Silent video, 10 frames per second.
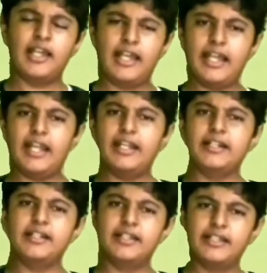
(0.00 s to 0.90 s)

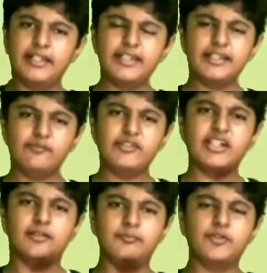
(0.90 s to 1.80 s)
And here we
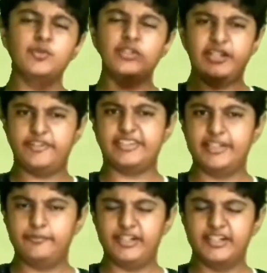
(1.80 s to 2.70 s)
come to the interesting.